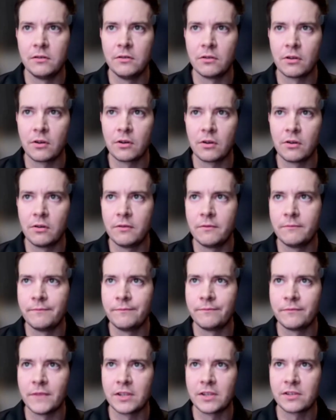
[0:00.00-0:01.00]
no,
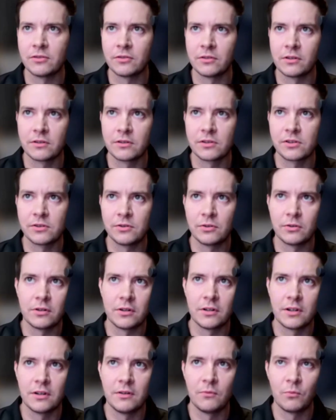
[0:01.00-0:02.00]
it's not
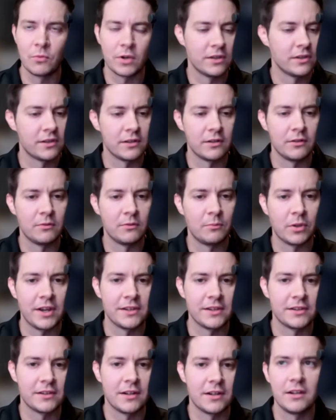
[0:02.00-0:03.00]
stored in one single
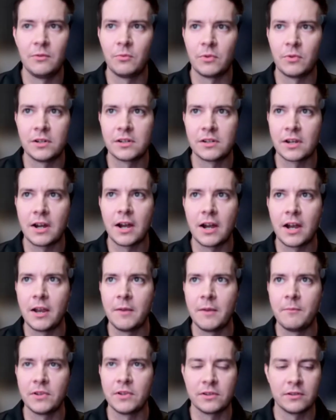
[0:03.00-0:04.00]
place at any one
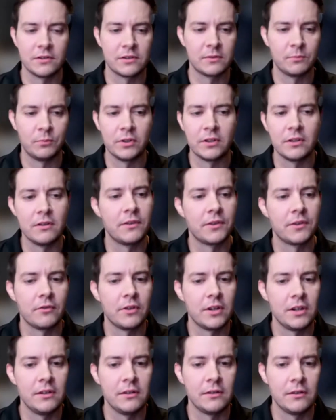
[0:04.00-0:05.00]
time. It's sort of split in
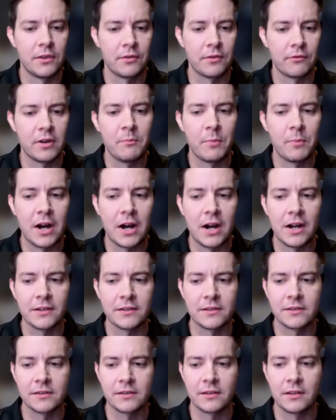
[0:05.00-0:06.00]
three
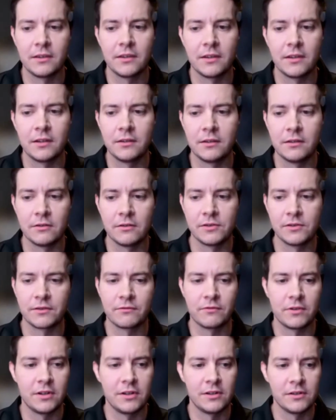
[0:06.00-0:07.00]
parts, and then those
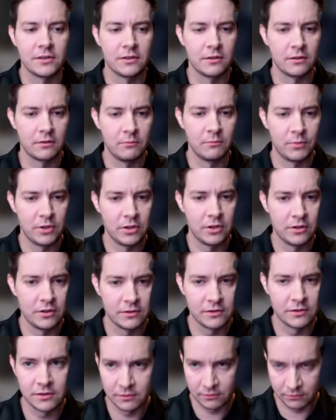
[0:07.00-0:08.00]
three sort of
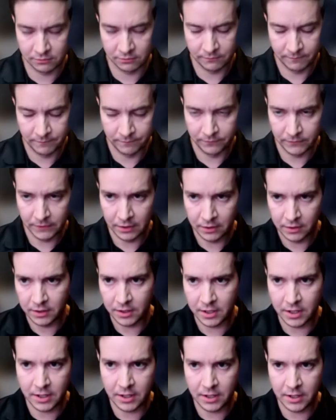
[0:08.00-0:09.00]
computers
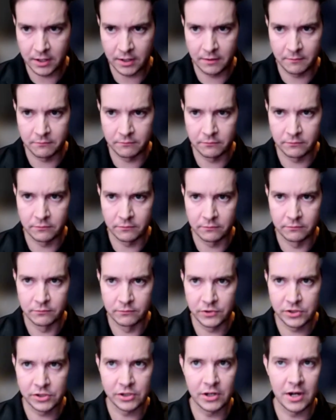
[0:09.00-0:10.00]
um,
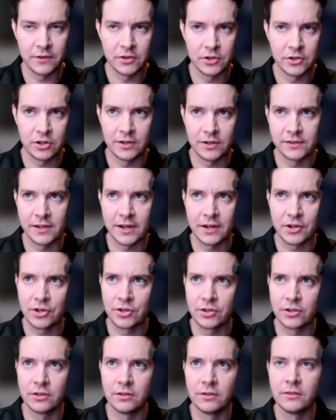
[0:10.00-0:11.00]
sign the
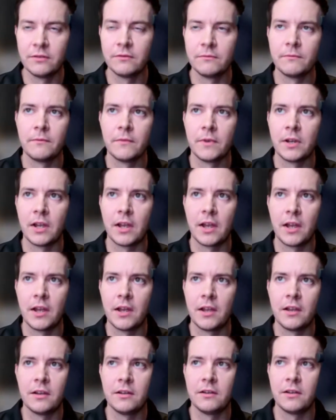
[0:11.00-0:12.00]
transaction,
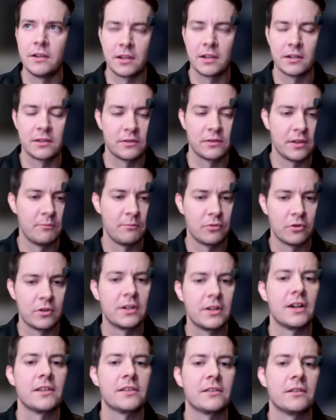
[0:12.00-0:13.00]
and it gets then
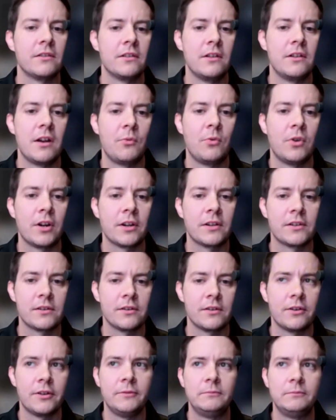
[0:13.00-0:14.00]
broadcast on the network.
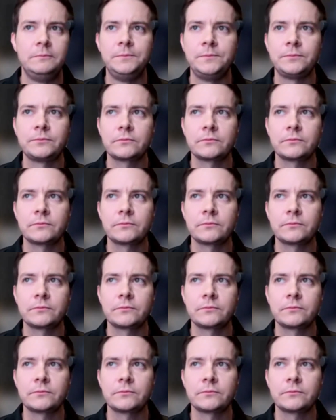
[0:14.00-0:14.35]
So,